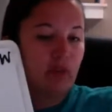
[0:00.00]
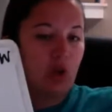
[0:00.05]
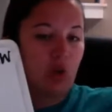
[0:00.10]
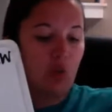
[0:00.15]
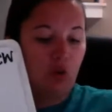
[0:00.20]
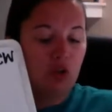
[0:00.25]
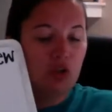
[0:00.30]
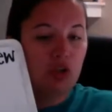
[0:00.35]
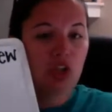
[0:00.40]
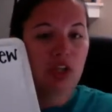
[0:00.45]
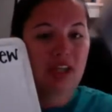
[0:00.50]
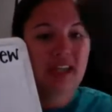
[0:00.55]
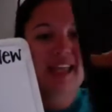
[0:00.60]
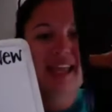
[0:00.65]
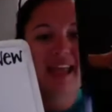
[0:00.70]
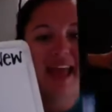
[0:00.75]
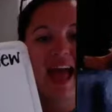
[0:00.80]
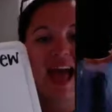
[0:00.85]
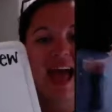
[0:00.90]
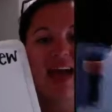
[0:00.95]
Well, looking
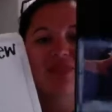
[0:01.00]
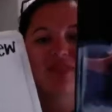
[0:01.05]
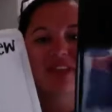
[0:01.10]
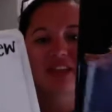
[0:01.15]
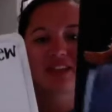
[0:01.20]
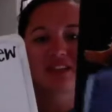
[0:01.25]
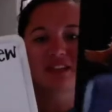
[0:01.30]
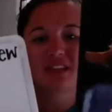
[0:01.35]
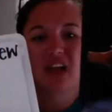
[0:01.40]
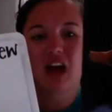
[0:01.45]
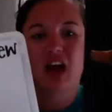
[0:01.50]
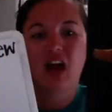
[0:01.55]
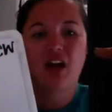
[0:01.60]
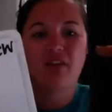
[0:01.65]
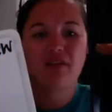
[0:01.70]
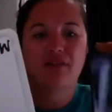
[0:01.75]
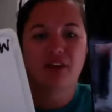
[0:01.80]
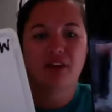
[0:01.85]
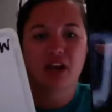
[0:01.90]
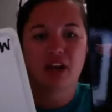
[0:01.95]
at this
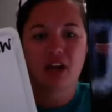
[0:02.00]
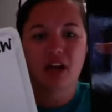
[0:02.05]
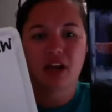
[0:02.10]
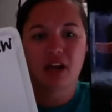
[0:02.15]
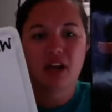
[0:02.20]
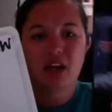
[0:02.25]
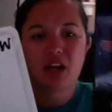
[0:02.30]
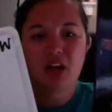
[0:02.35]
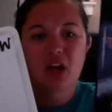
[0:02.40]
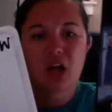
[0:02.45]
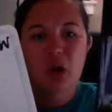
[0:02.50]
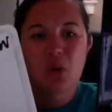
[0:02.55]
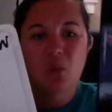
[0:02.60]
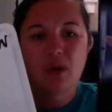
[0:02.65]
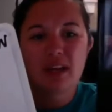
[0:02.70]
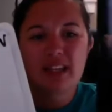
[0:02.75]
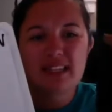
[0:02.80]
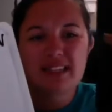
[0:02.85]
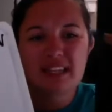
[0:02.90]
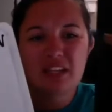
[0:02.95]
cover, what
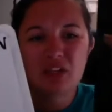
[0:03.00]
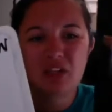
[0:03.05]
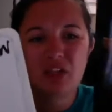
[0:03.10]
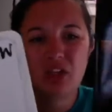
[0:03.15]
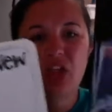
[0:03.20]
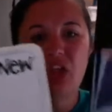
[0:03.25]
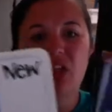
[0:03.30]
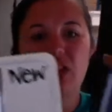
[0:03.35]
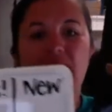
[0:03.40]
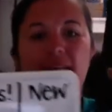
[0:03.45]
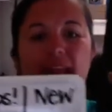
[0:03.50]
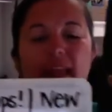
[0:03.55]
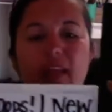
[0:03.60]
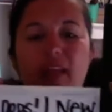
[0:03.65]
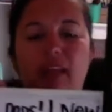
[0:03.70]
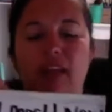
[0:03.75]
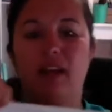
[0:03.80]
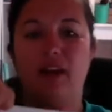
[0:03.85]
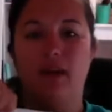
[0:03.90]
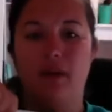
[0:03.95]
does it look like
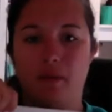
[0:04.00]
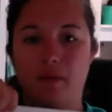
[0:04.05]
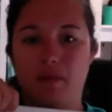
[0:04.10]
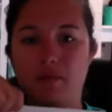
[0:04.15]
here?